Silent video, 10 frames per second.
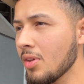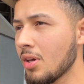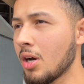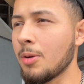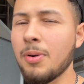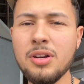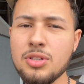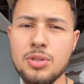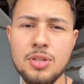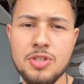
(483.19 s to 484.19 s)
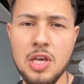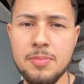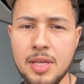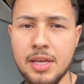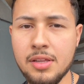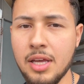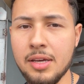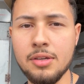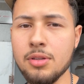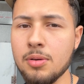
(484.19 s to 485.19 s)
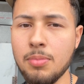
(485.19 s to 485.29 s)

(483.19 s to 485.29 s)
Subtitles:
Probably just do the same thing, like, you know,